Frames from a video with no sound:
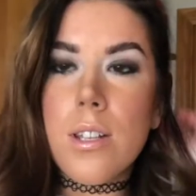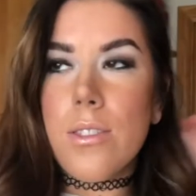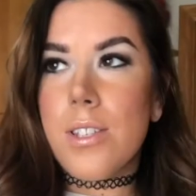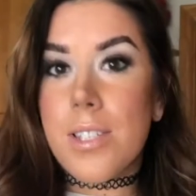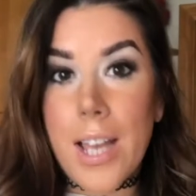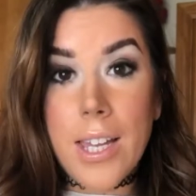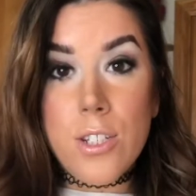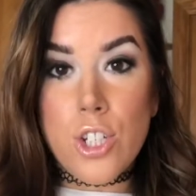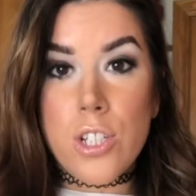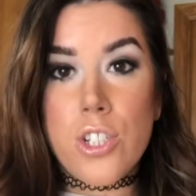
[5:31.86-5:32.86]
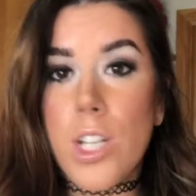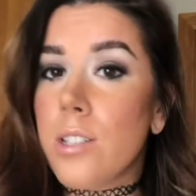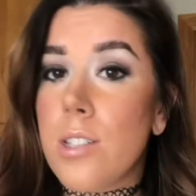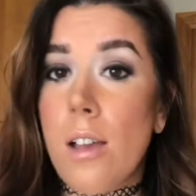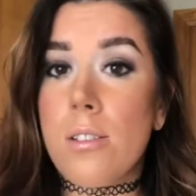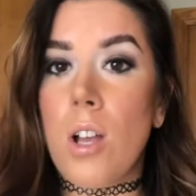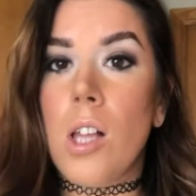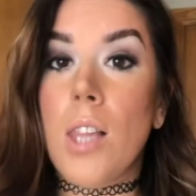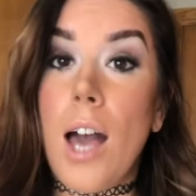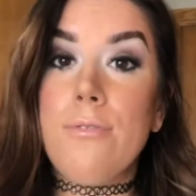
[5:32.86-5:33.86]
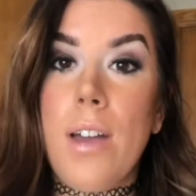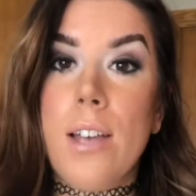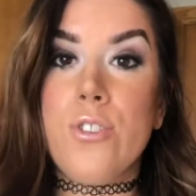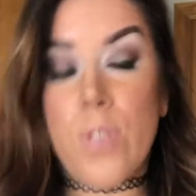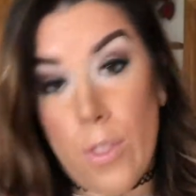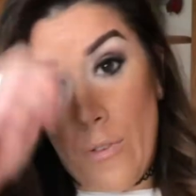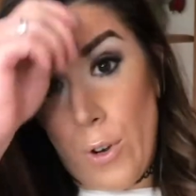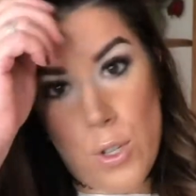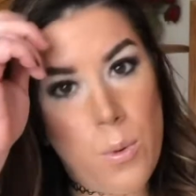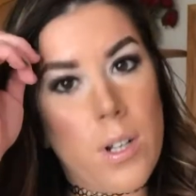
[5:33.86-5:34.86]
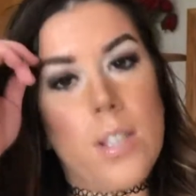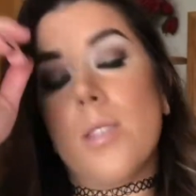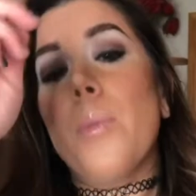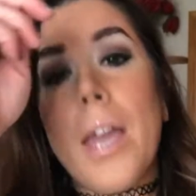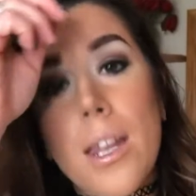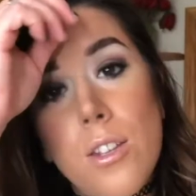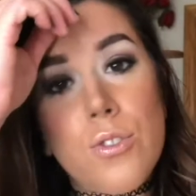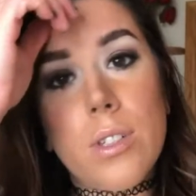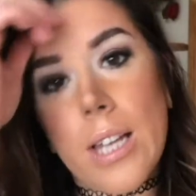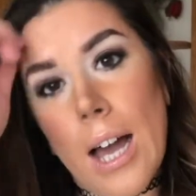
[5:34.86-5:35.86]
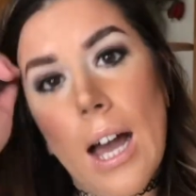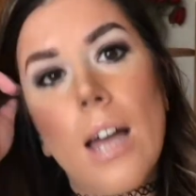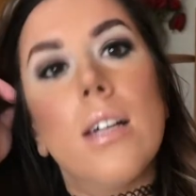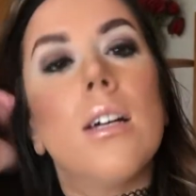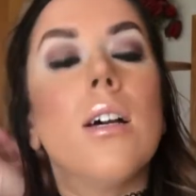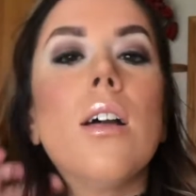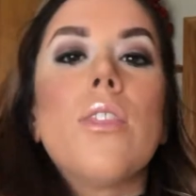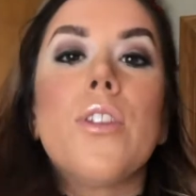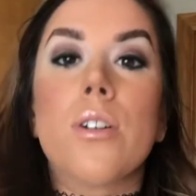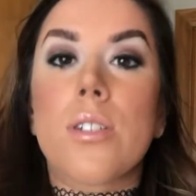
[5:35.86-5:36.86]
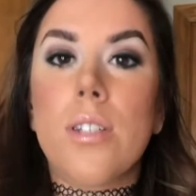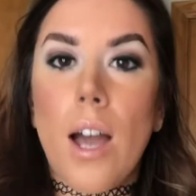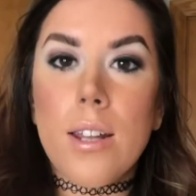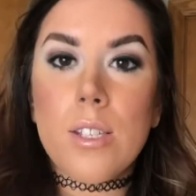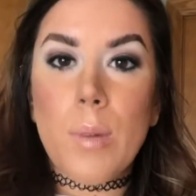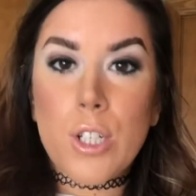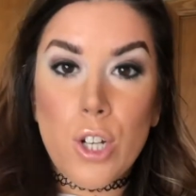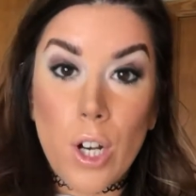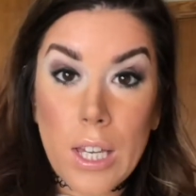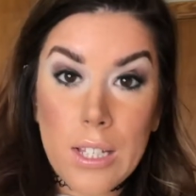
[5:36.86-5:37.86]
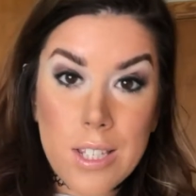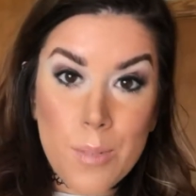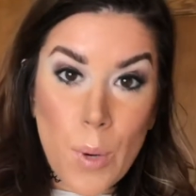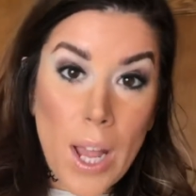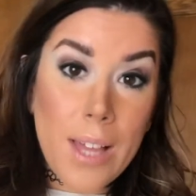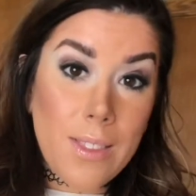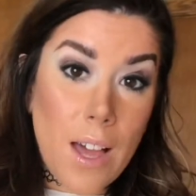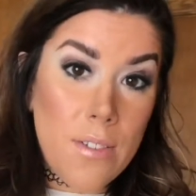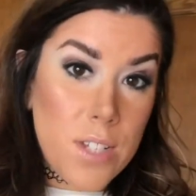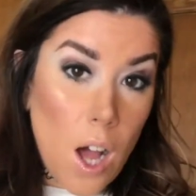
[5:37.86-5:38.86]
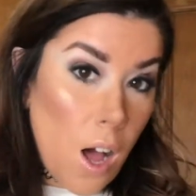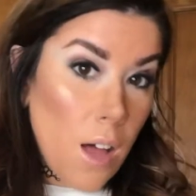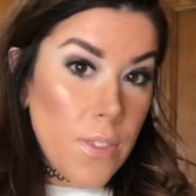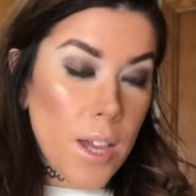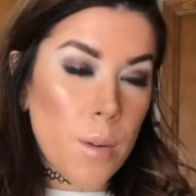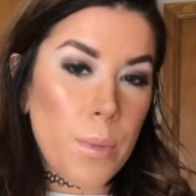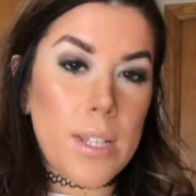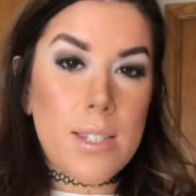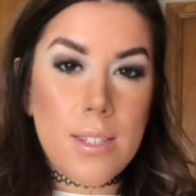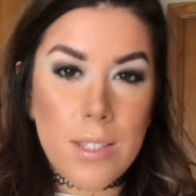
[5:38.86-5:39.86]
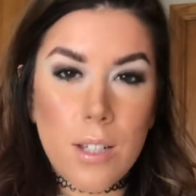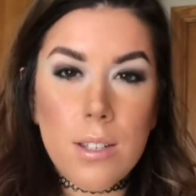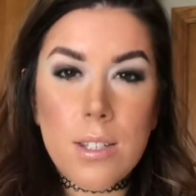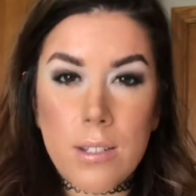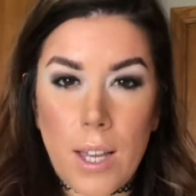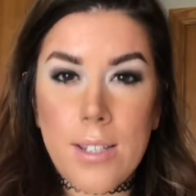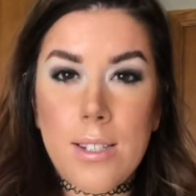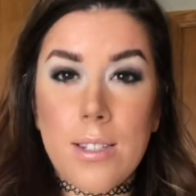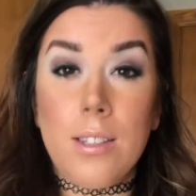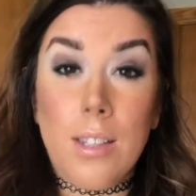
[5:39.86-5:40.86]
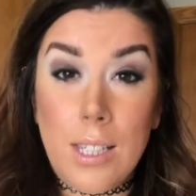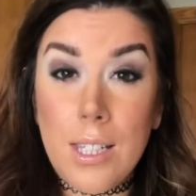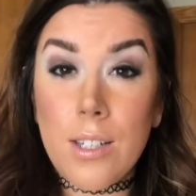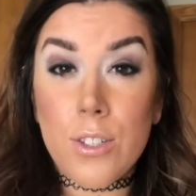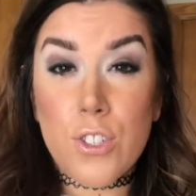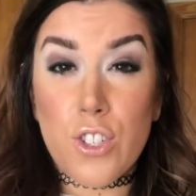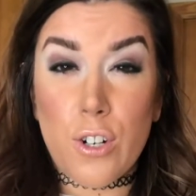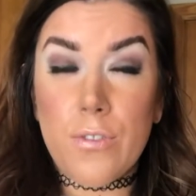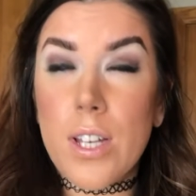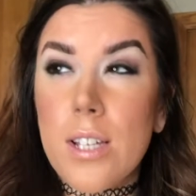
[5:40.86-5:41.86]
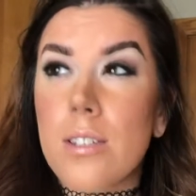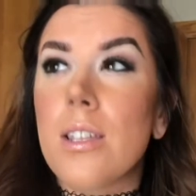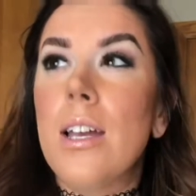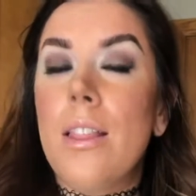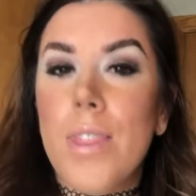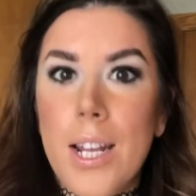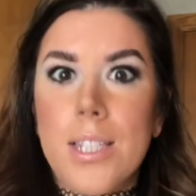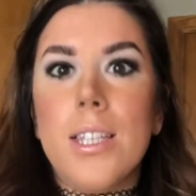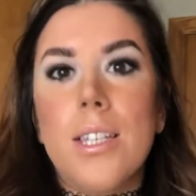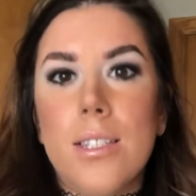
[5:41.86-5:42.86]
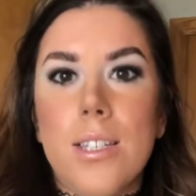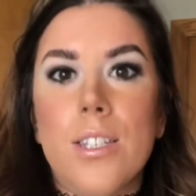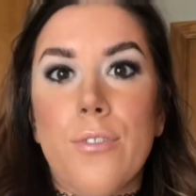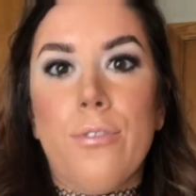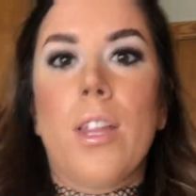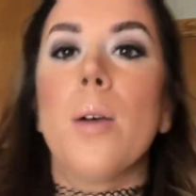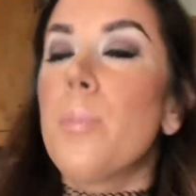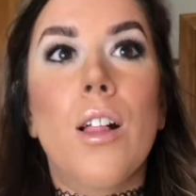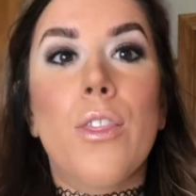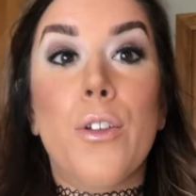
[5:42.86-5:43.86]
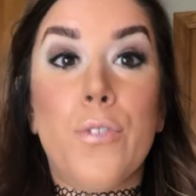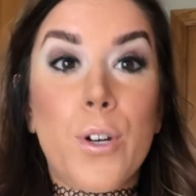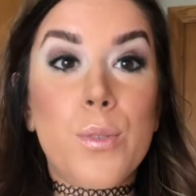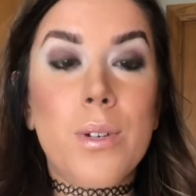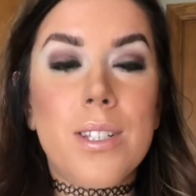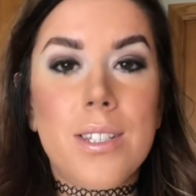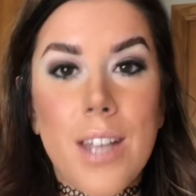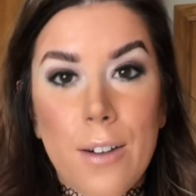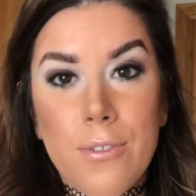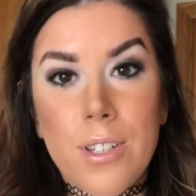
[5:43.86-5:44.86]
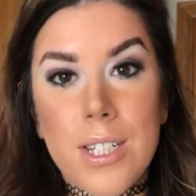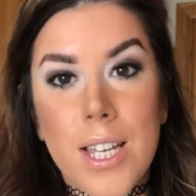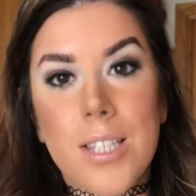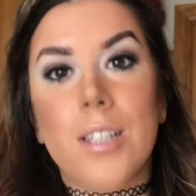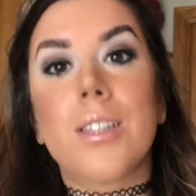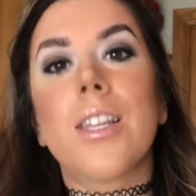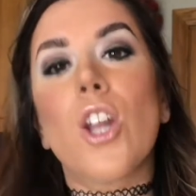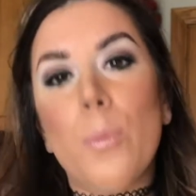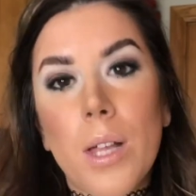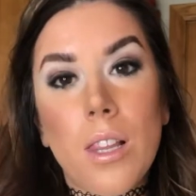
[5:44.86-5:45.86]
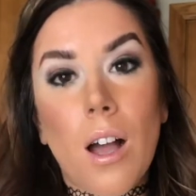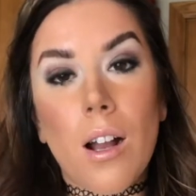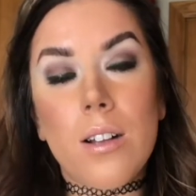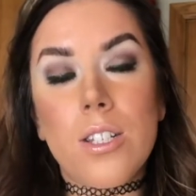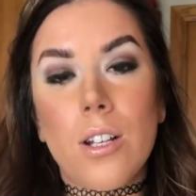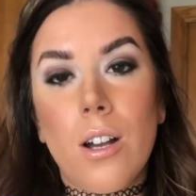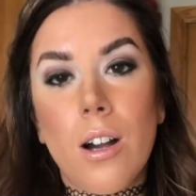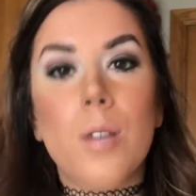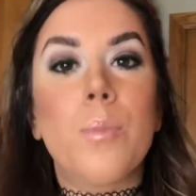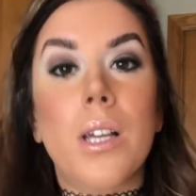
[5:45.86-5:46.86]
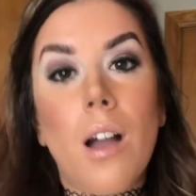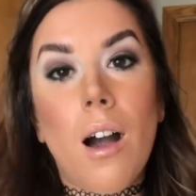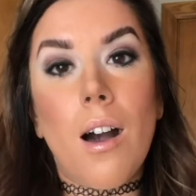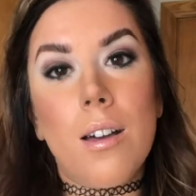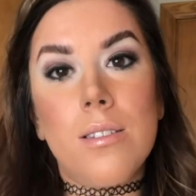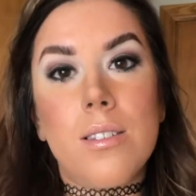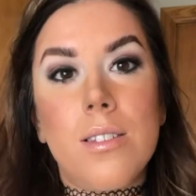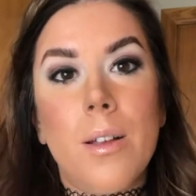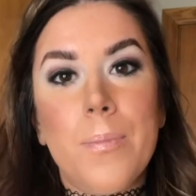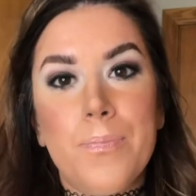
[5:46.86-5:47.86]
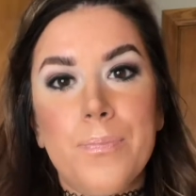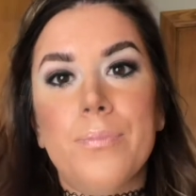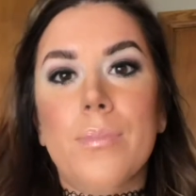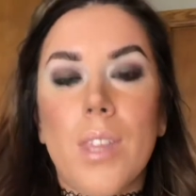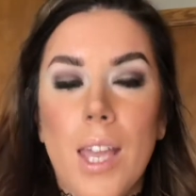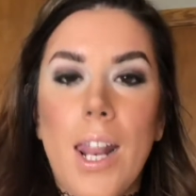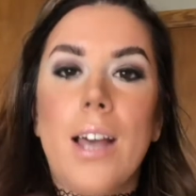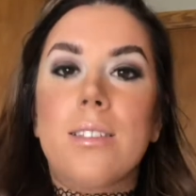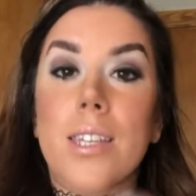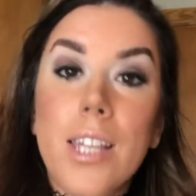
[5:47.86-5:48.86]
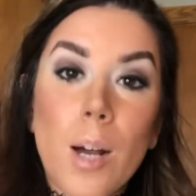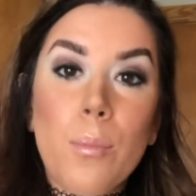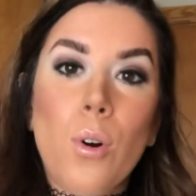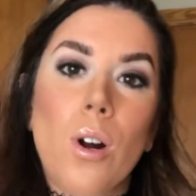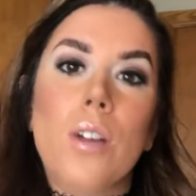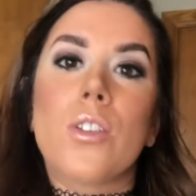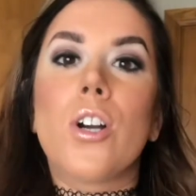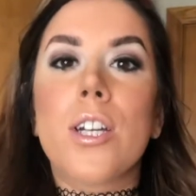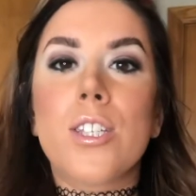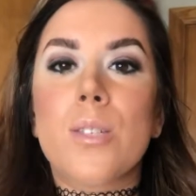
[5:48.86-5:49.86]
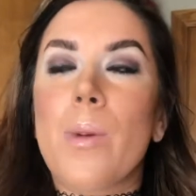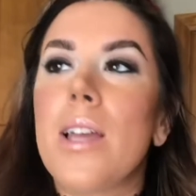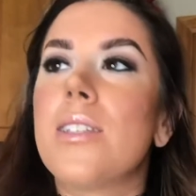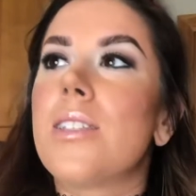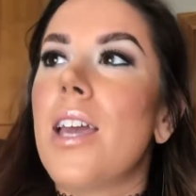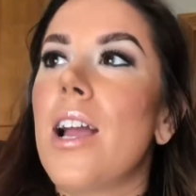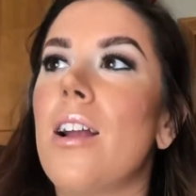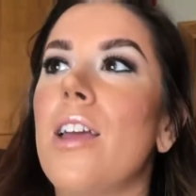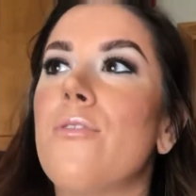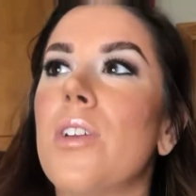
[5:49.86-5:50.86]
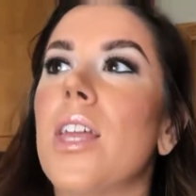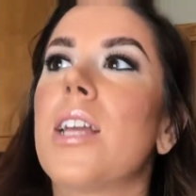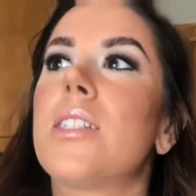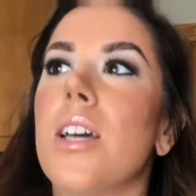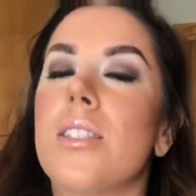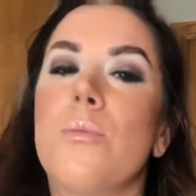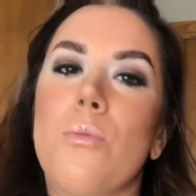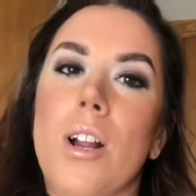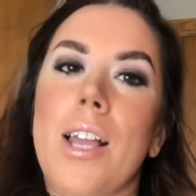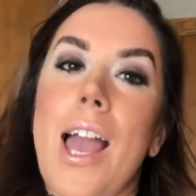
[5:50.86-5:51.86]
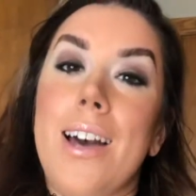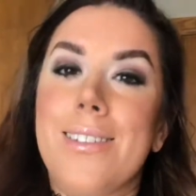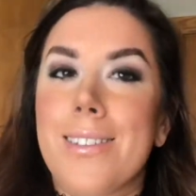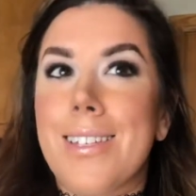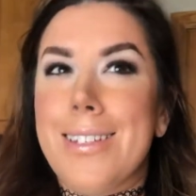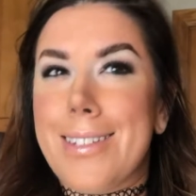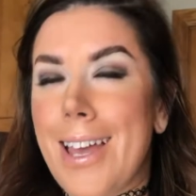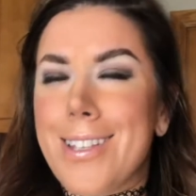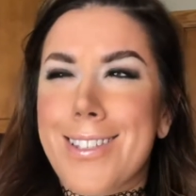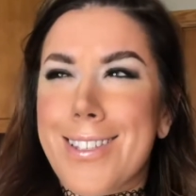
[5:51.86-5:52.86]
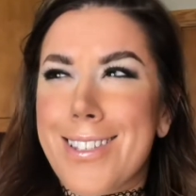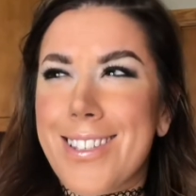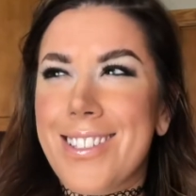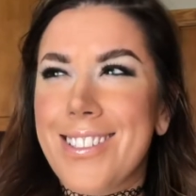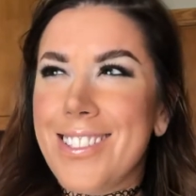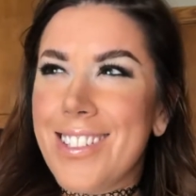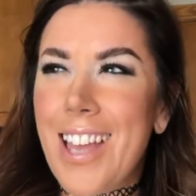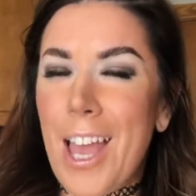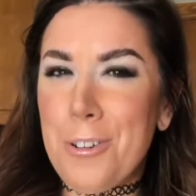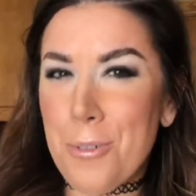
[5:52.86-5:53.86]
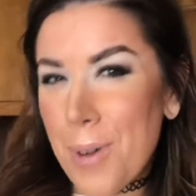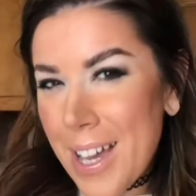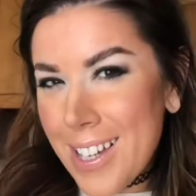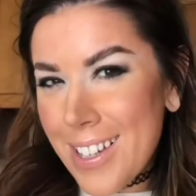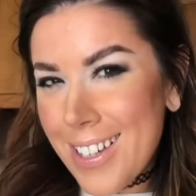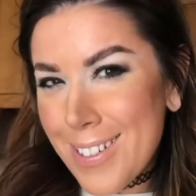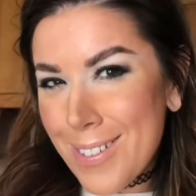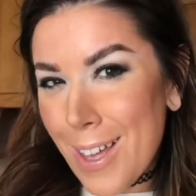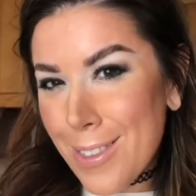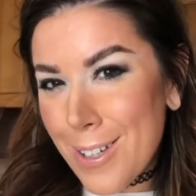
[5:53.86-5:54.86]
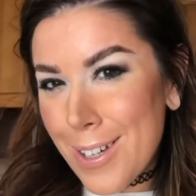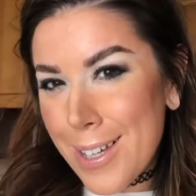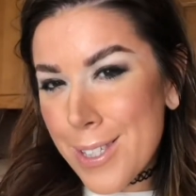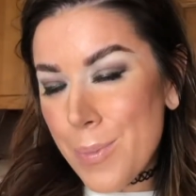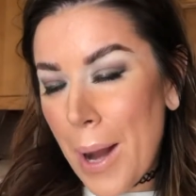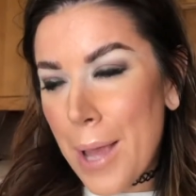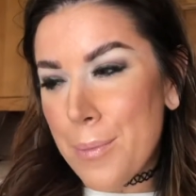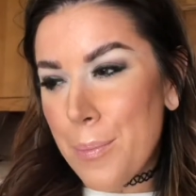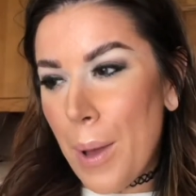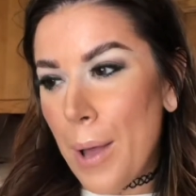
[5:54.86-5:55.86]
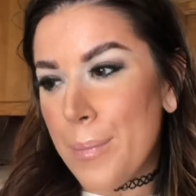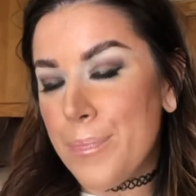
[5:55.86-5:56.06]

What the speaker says: The second cheese shell does cook a lot faster than the first one because the pan is really hot. There's not as much cooking spray left on there, but it still is a nice sleek surface that it's easy to flip. The first one definitely takes a little bit longer to cook because it has to heat up more and the cooking spray is there, and I feel like it doesn't work as intense and quick without the cooking spray, but